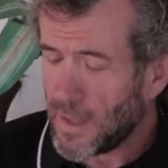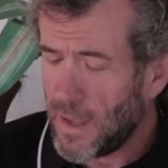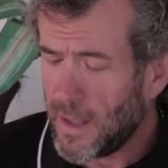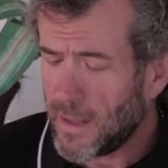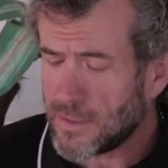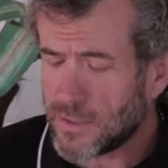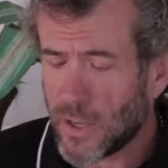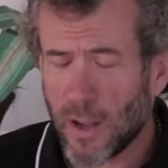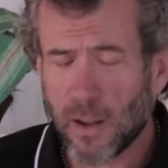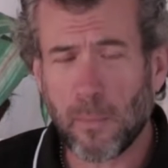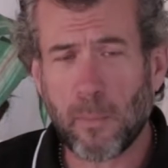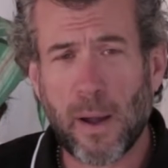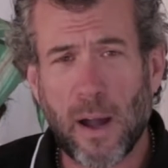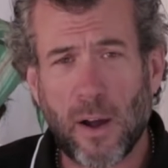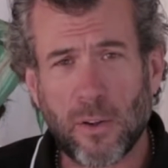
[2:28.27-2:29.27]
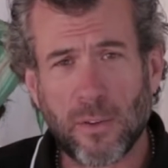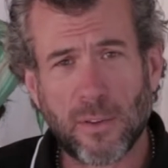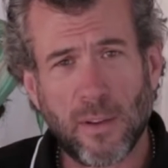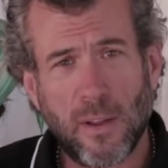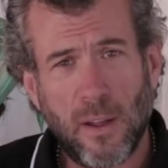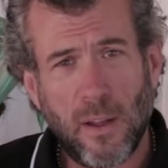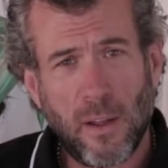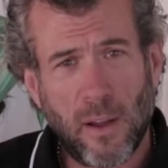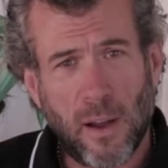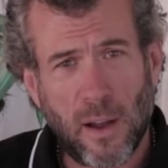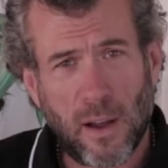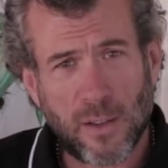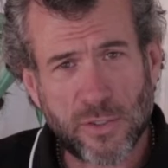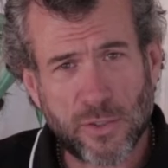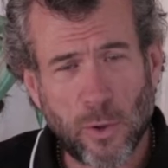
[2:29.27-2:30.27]
and talk about
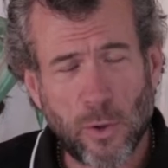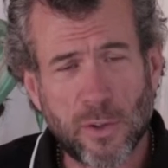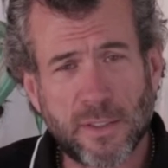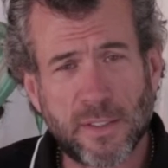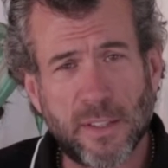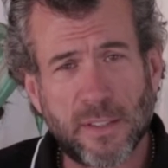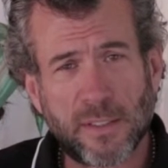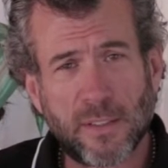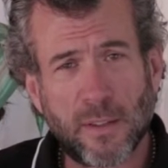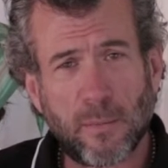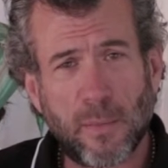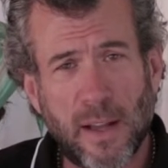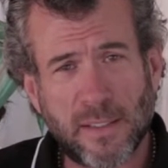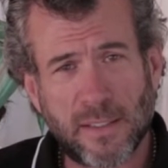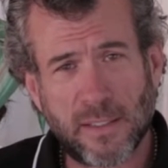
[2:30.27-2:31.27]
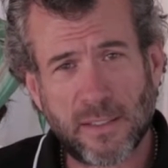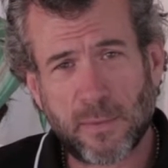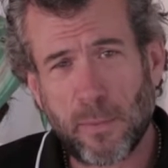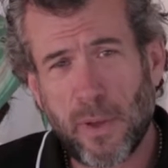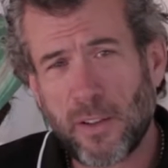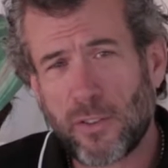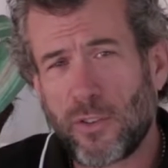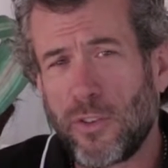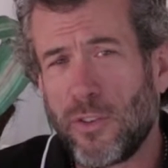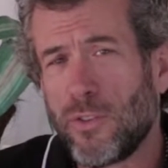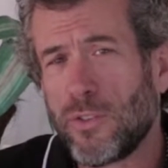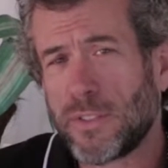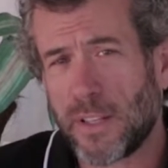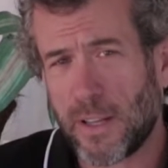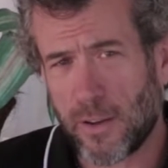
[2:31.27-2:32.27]
solar system as it's meant to
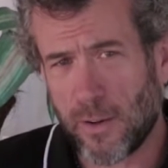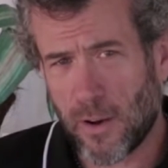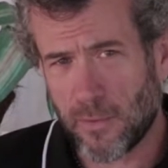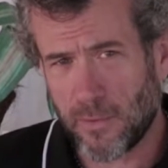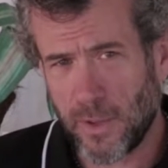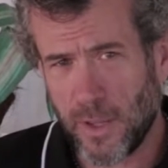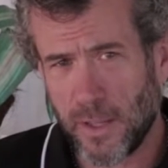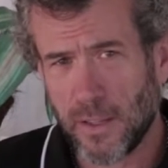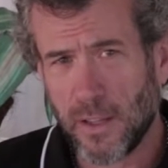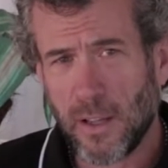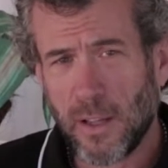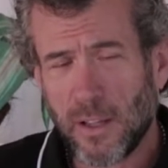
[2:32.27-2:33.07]
use in an RV.